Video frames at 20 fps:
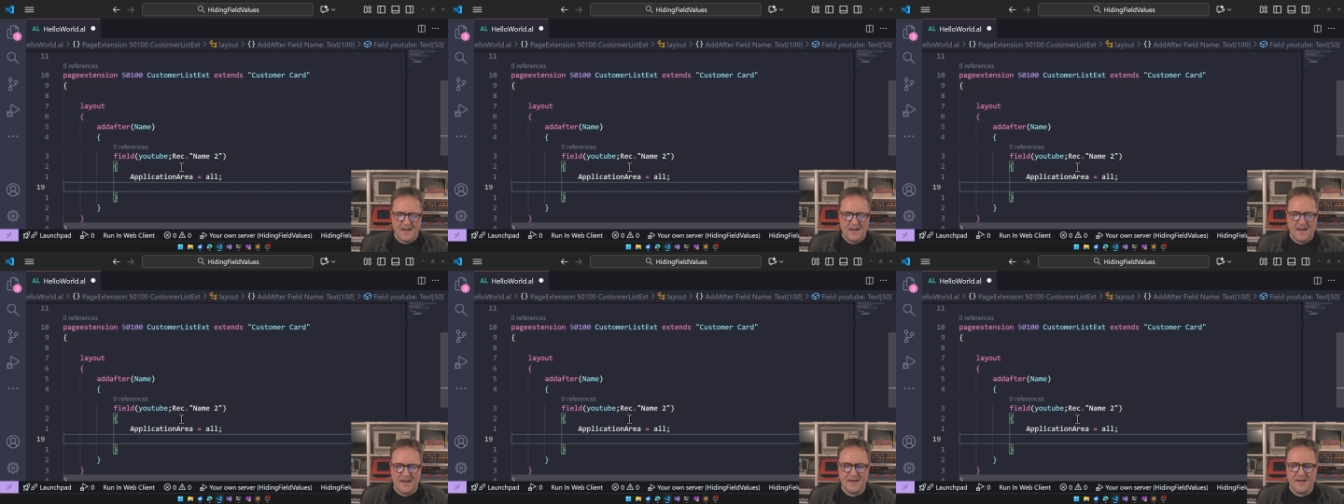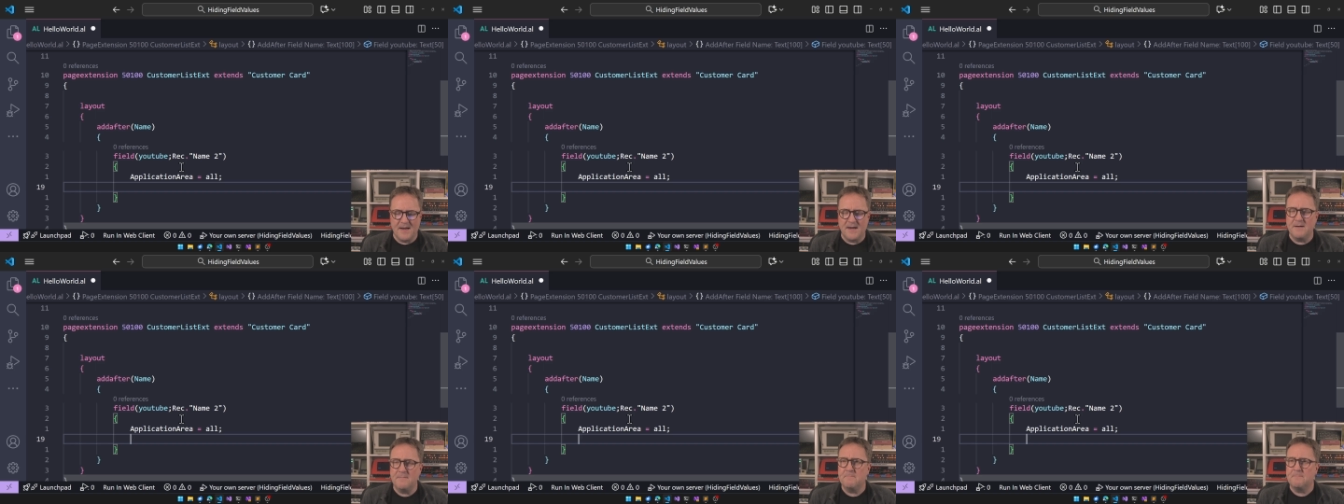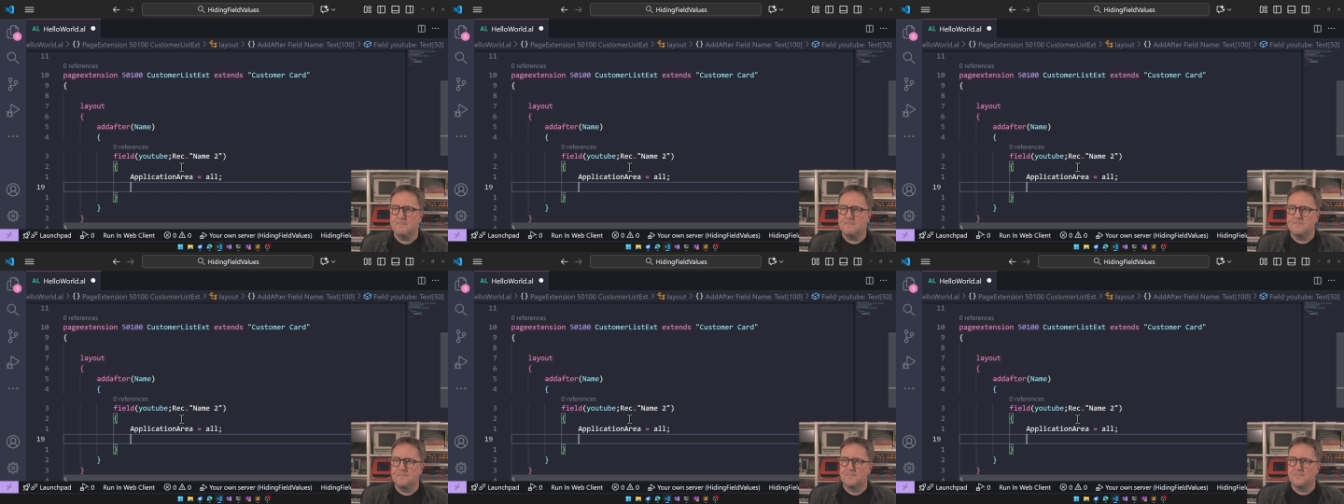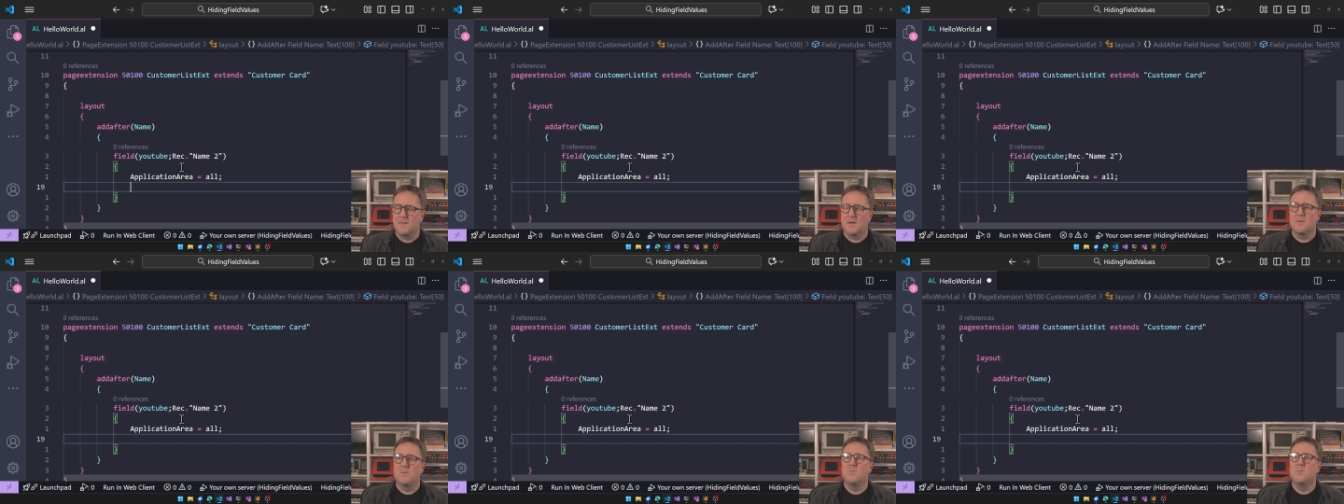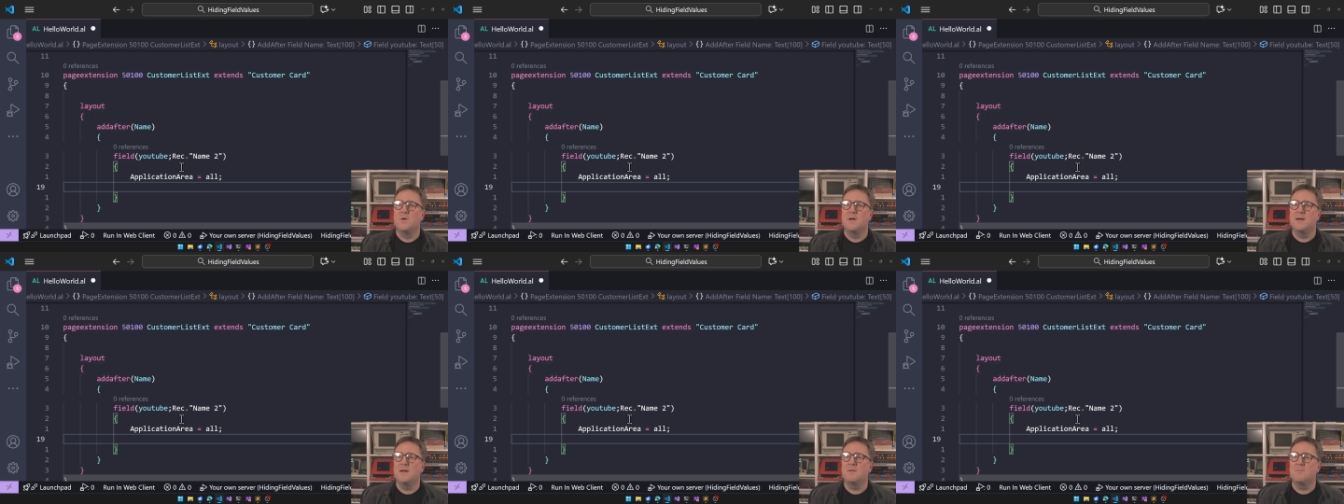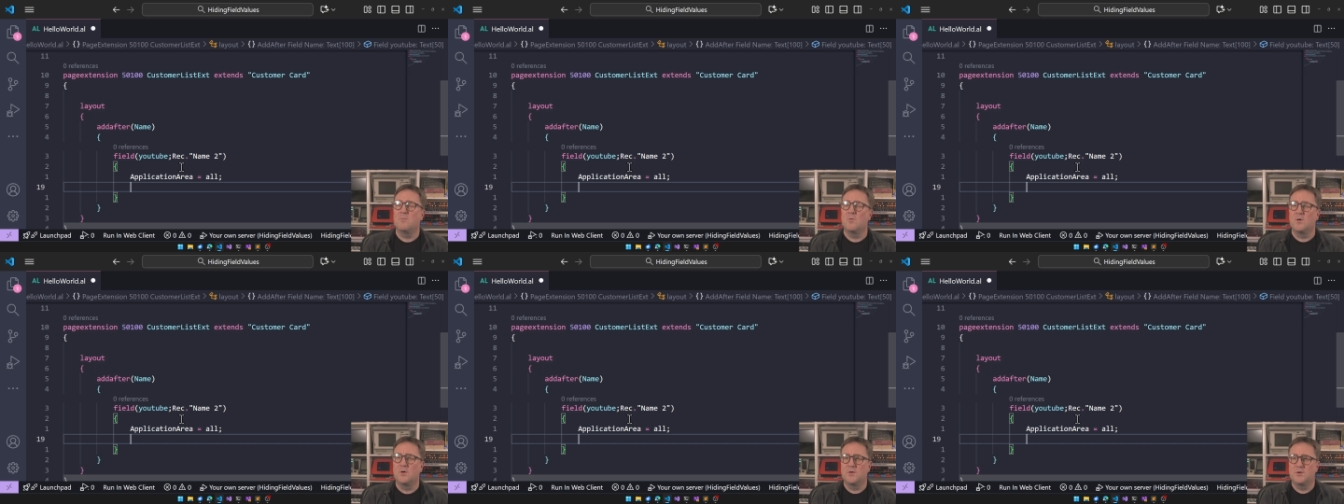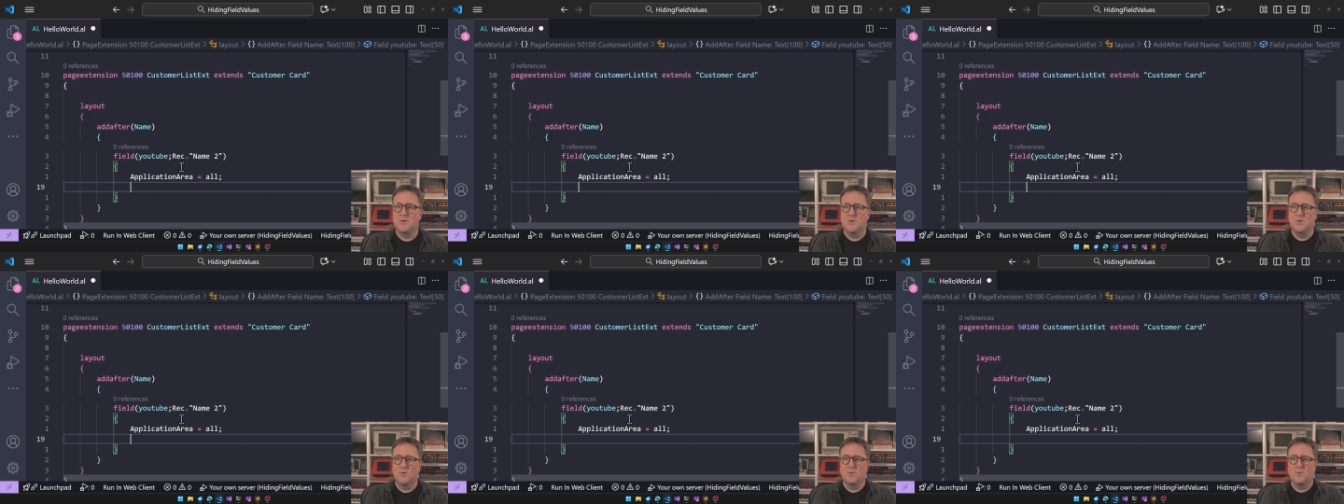and then we will
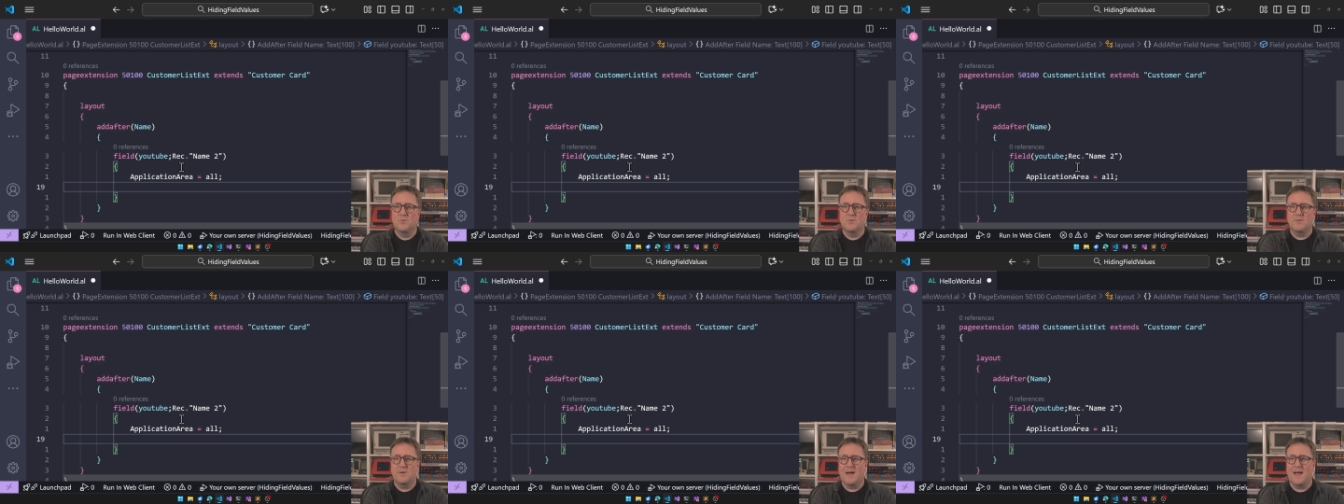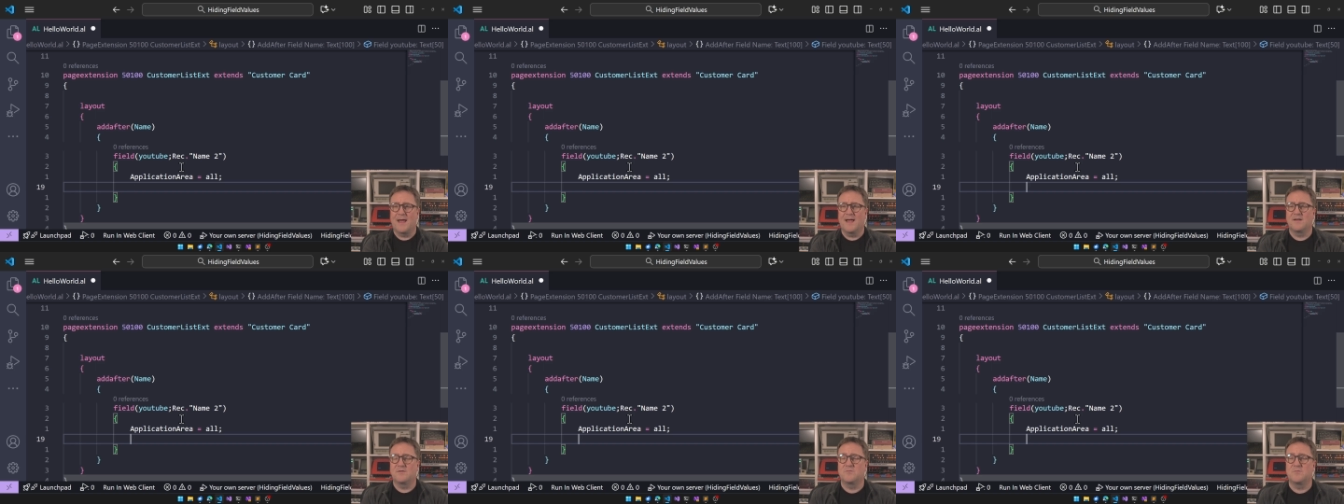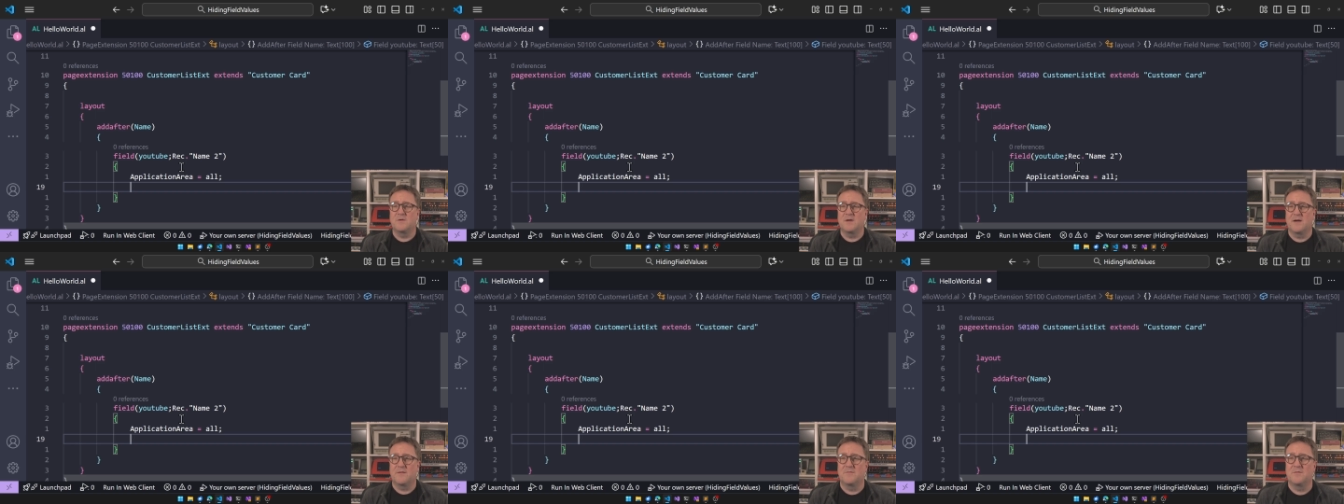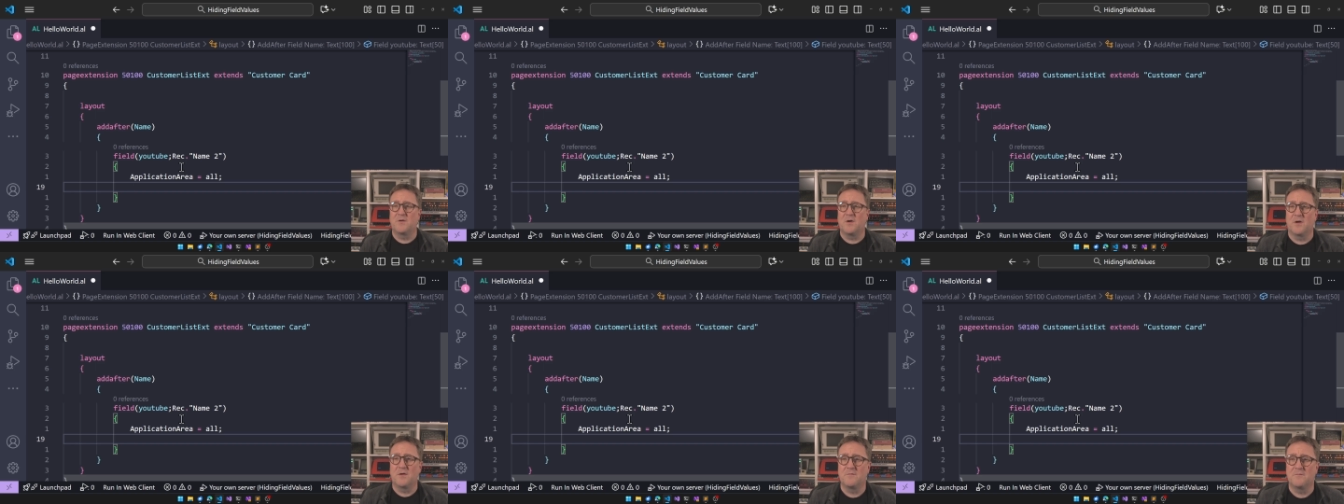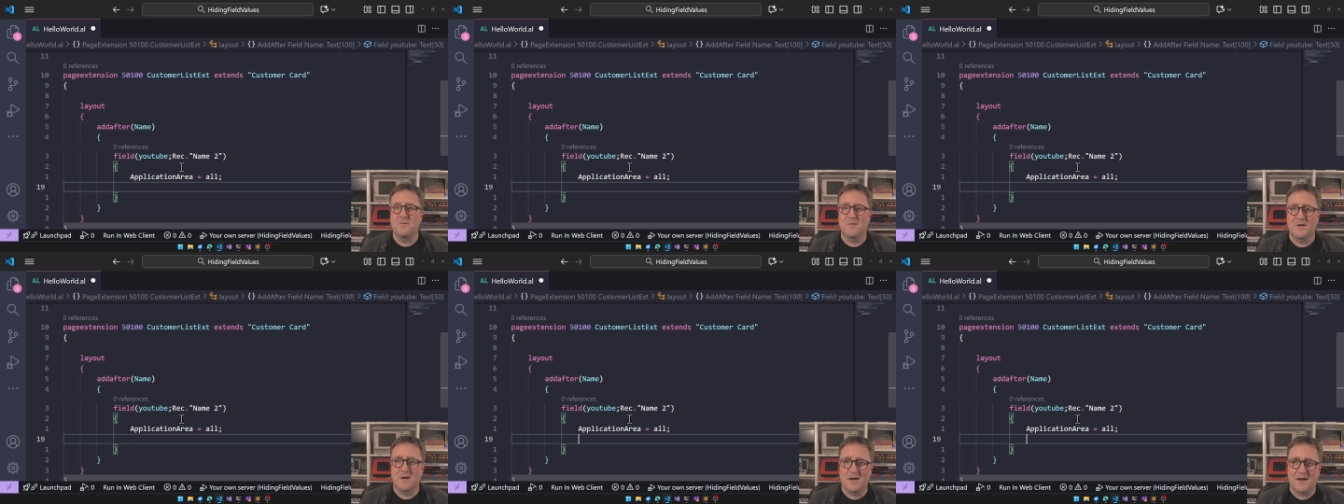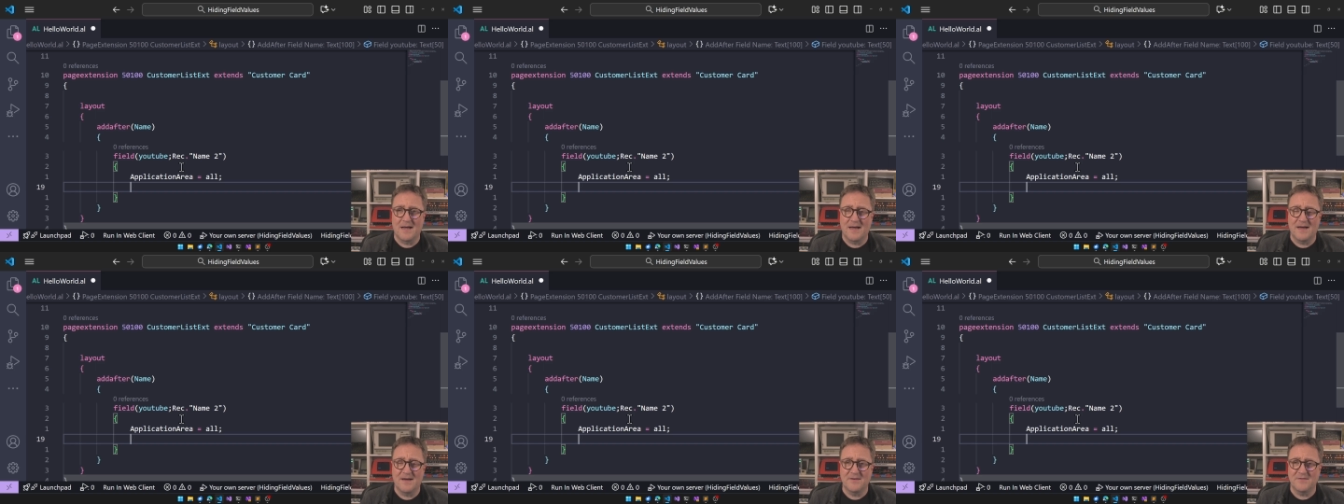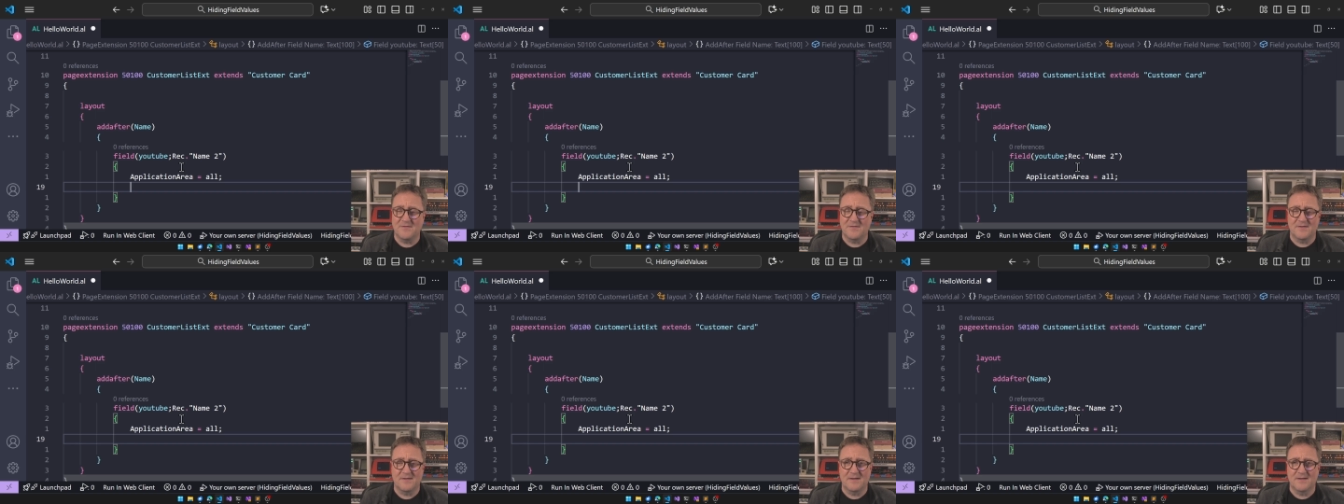do as we have done for the
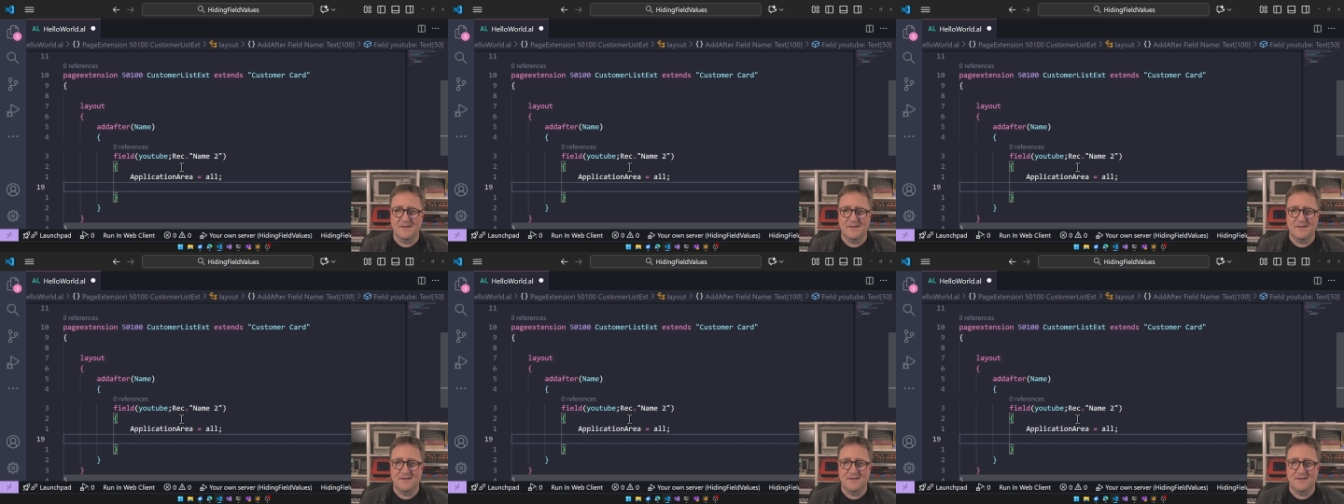last